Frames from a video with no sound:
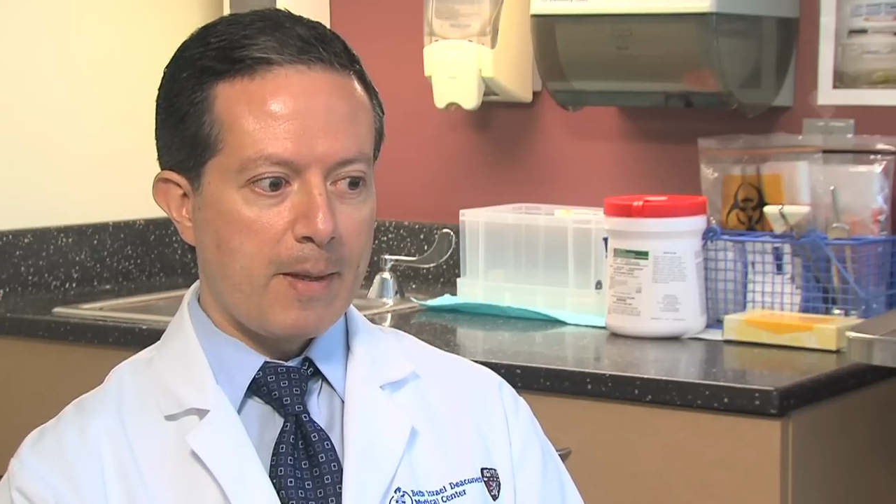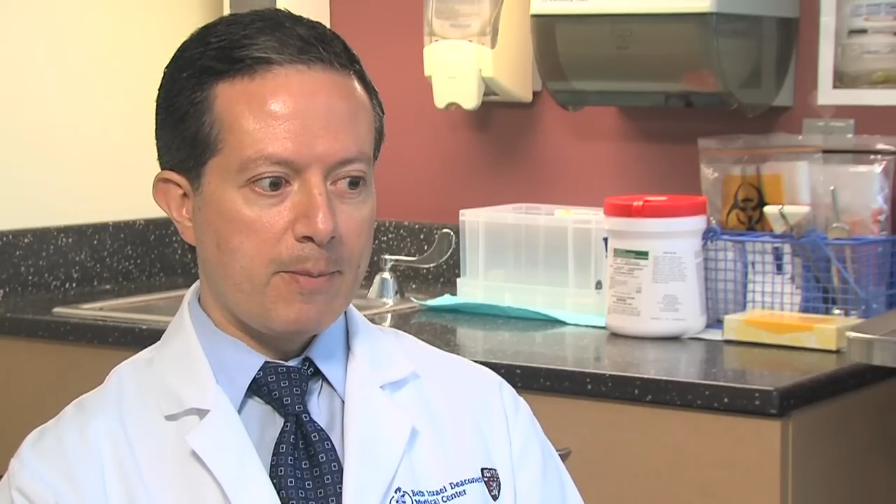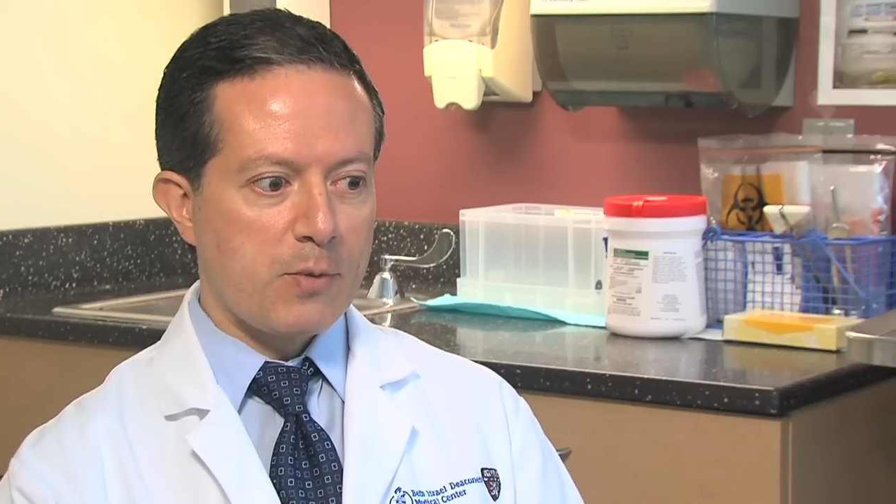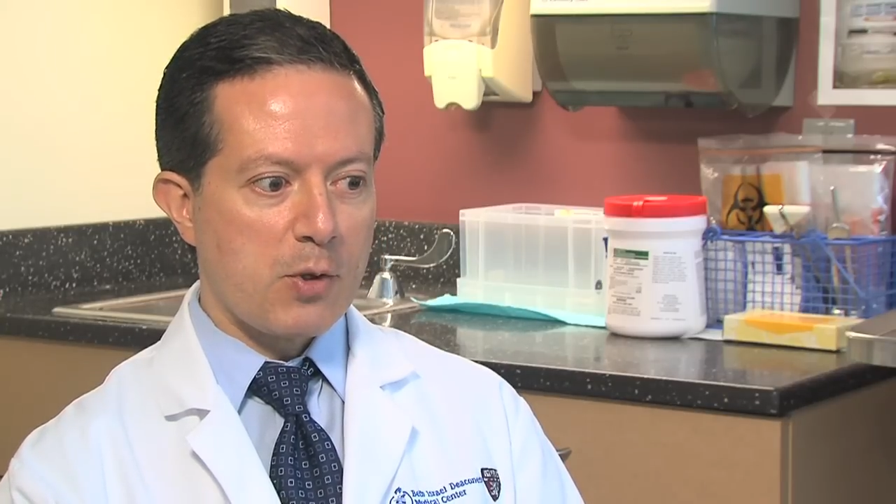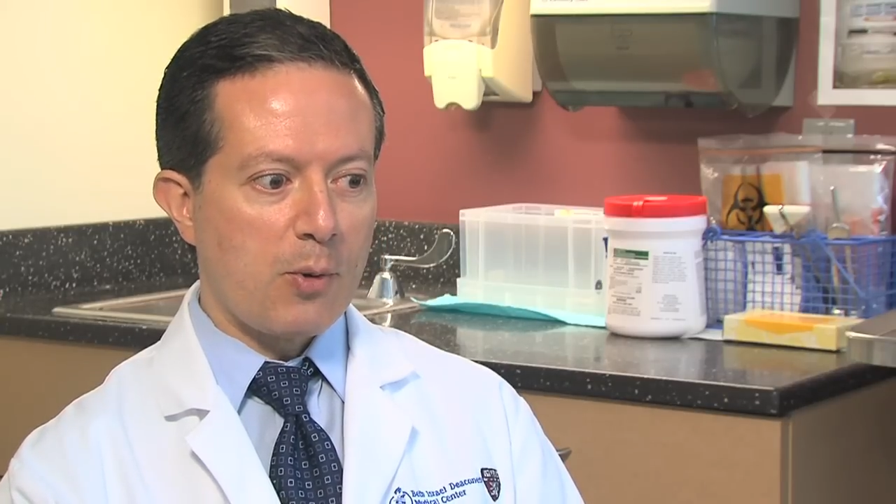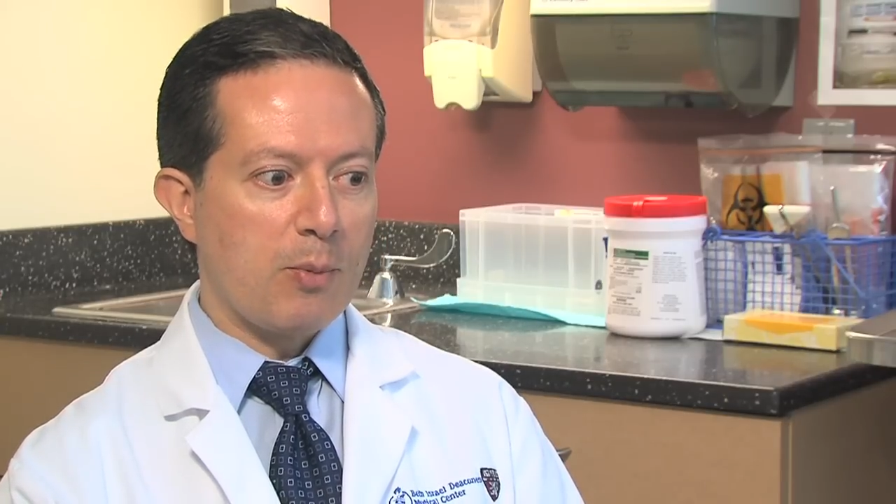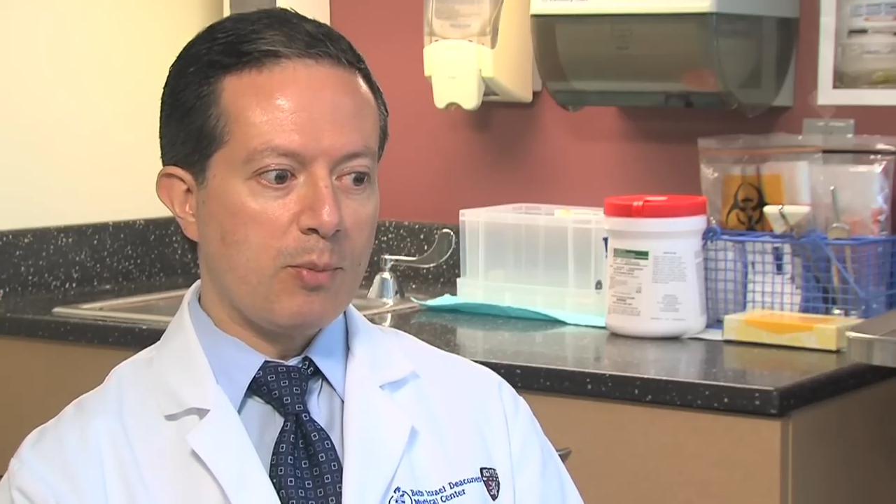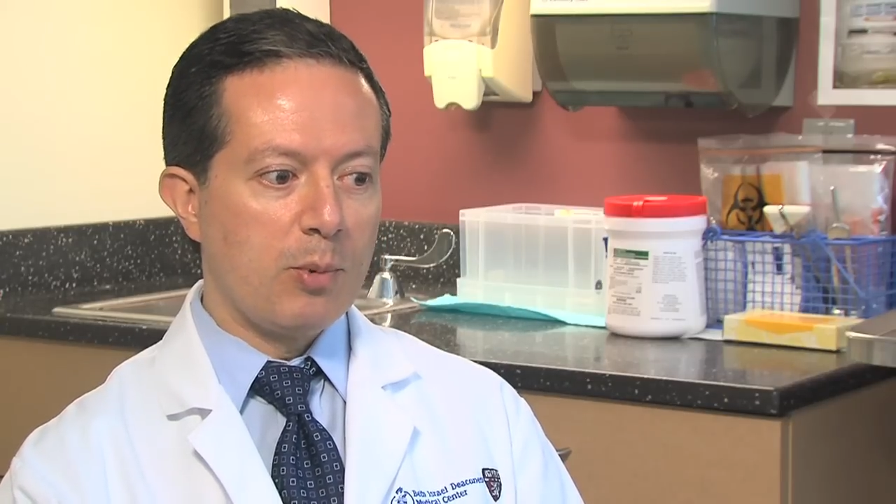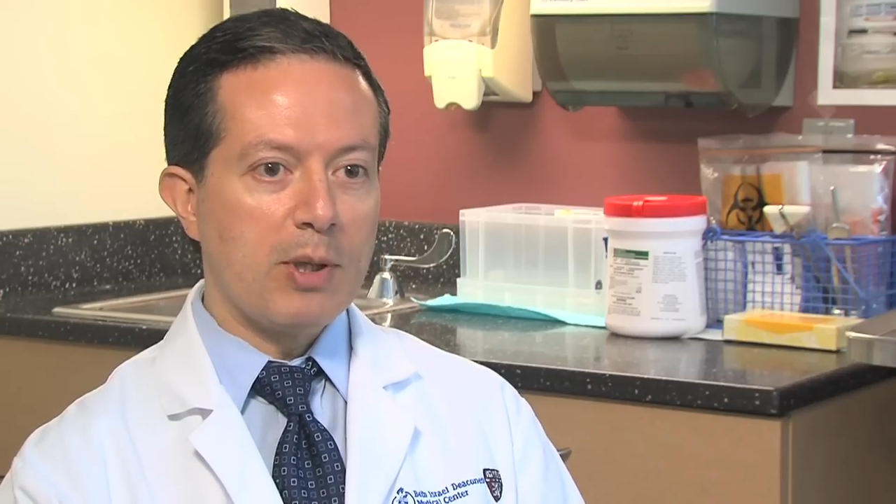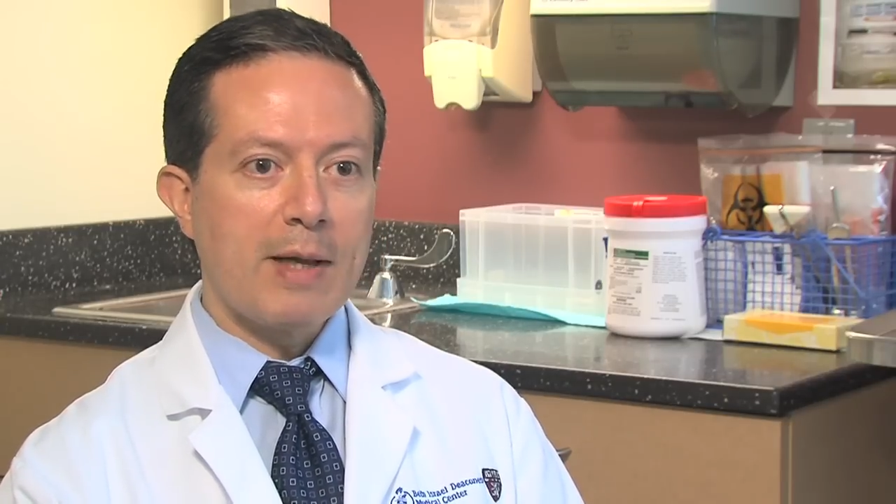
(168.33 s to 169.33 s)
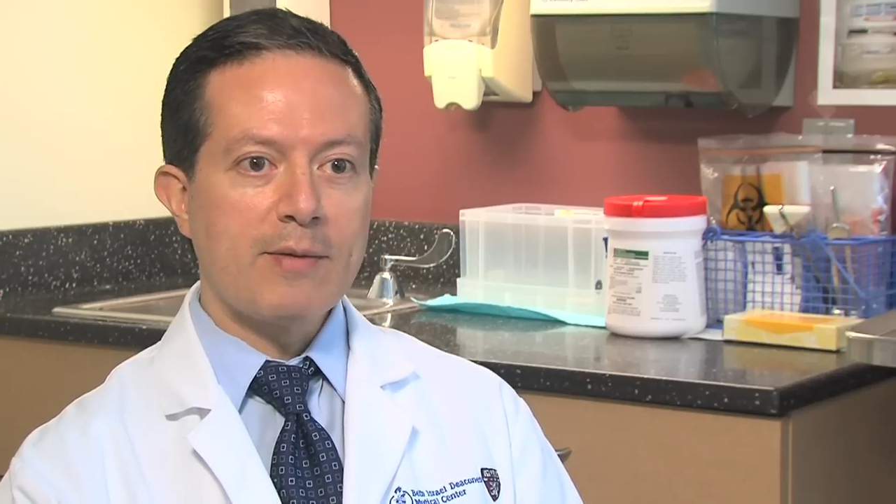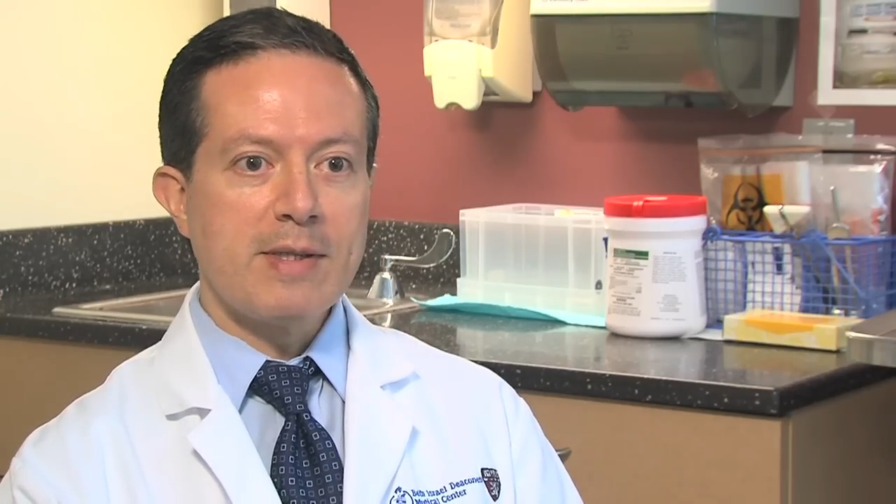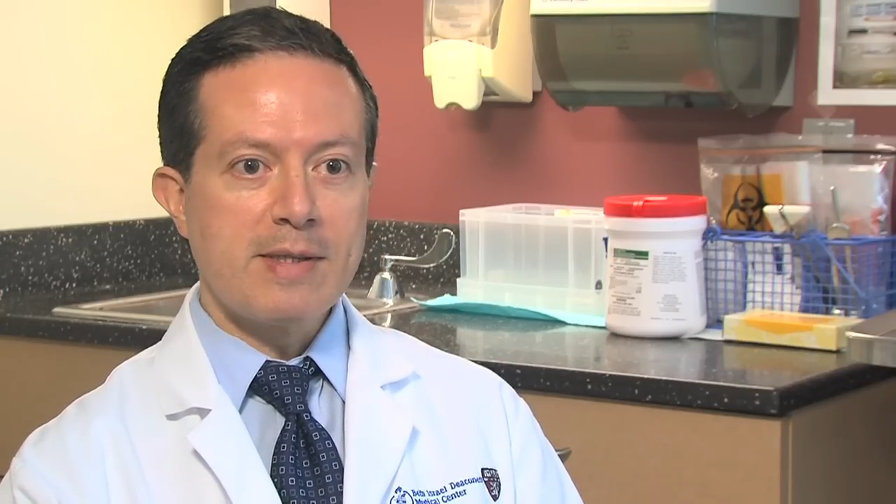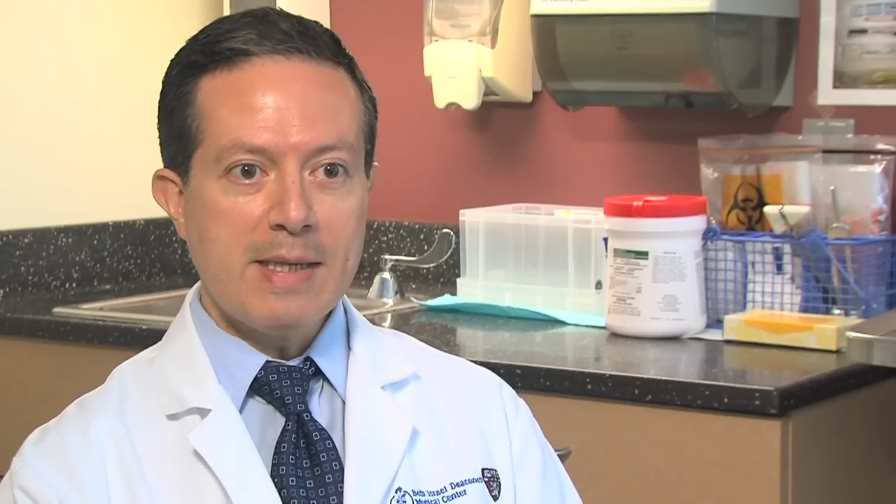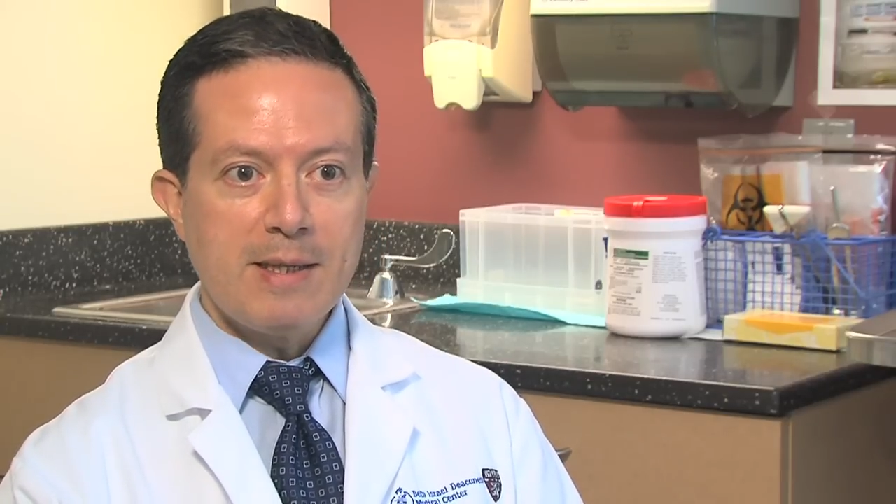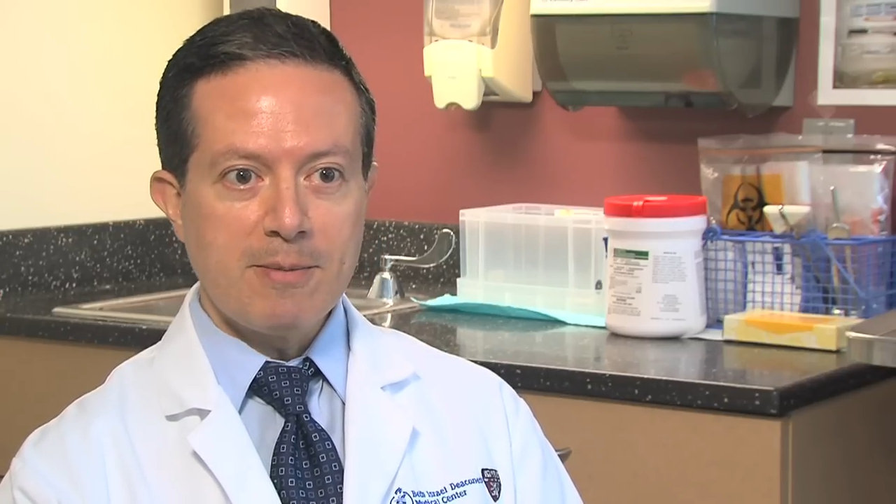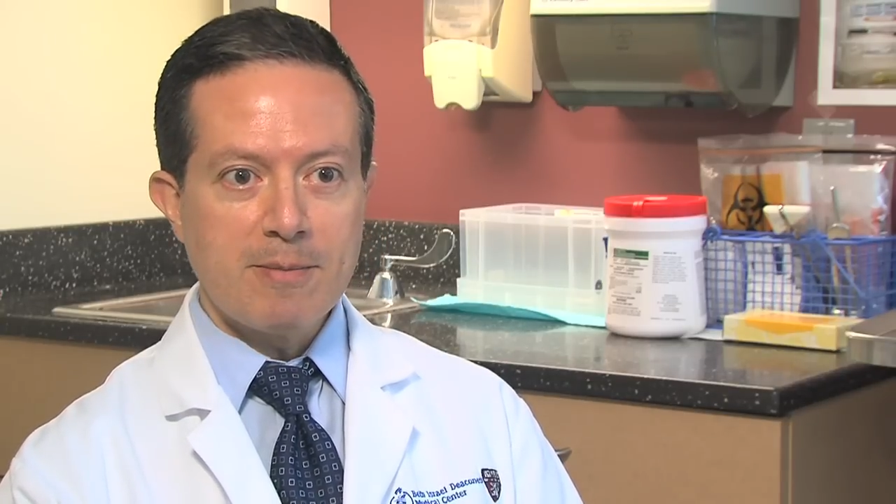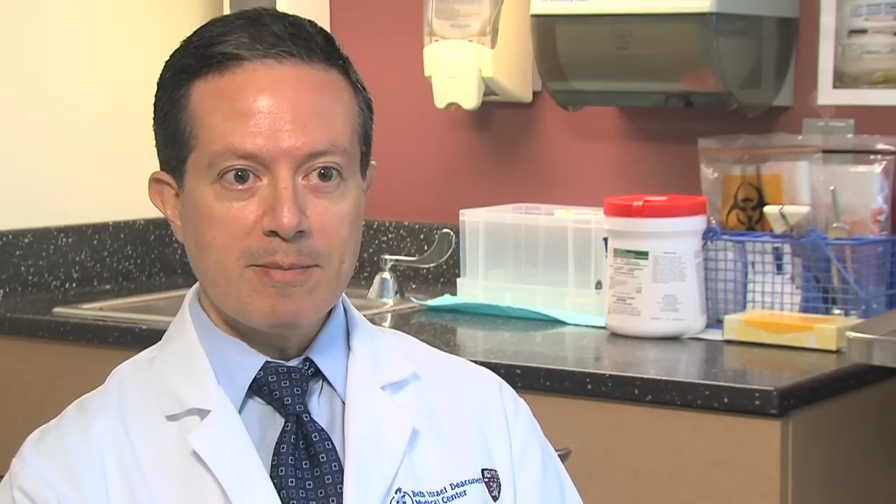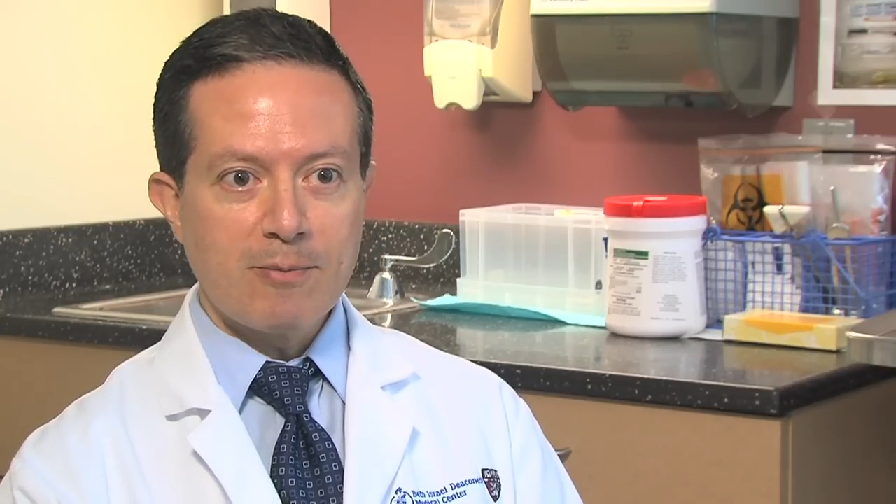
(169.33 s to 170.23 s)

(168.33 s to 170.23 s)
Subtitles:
So we'll have to see,